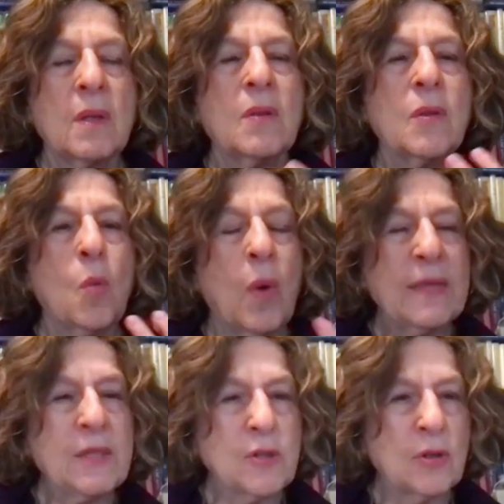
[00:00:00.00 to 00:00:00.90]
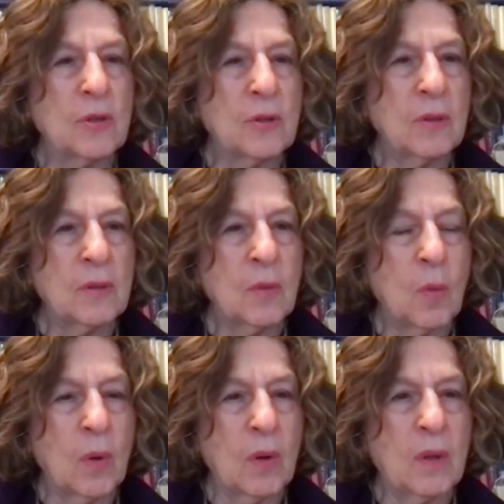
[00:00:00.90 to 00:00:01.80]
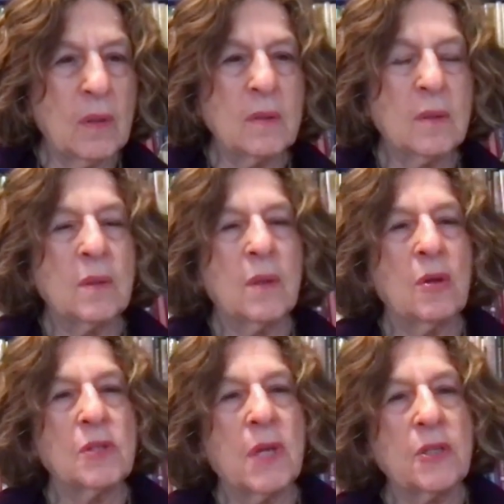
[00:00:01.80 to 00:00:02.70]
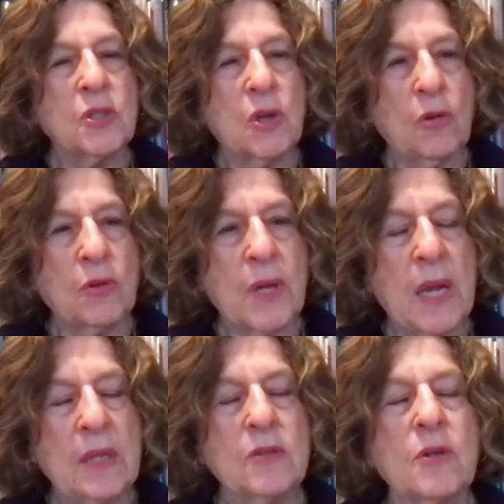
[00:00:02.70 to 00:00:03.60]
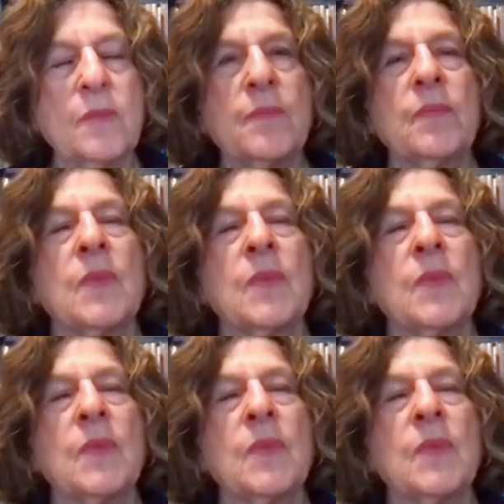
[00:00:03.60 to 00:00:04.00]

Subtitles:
Western world goes on a solar calendar.